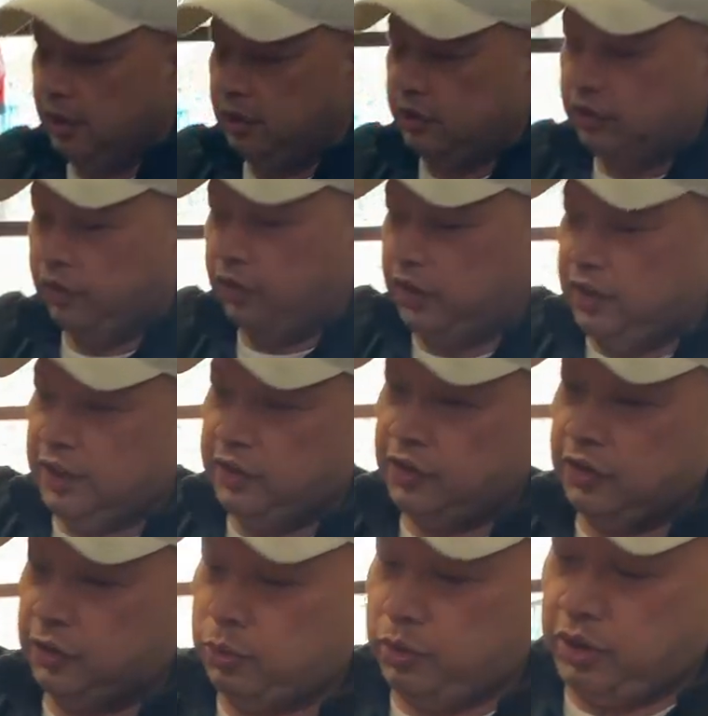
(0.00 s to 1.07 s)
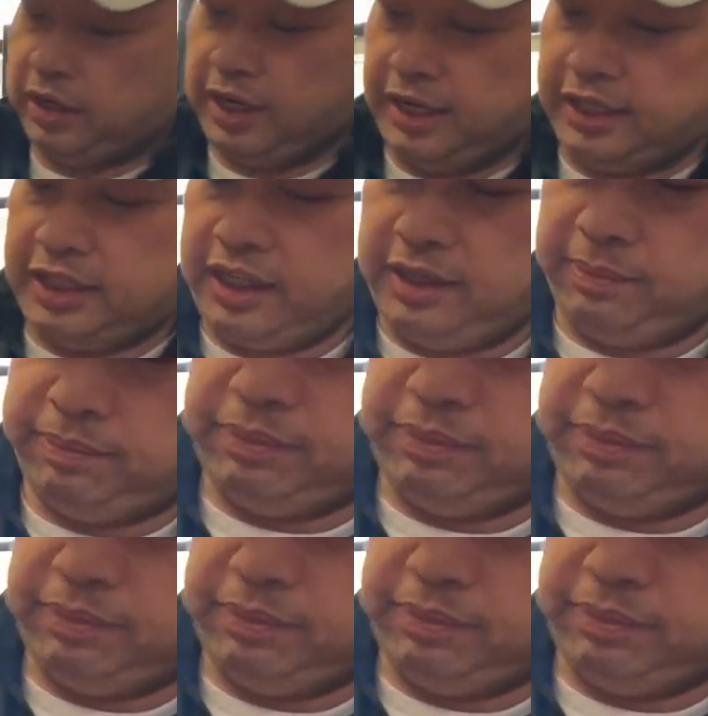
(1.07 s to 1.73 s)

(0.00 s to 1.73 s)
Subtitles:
So this is where I keep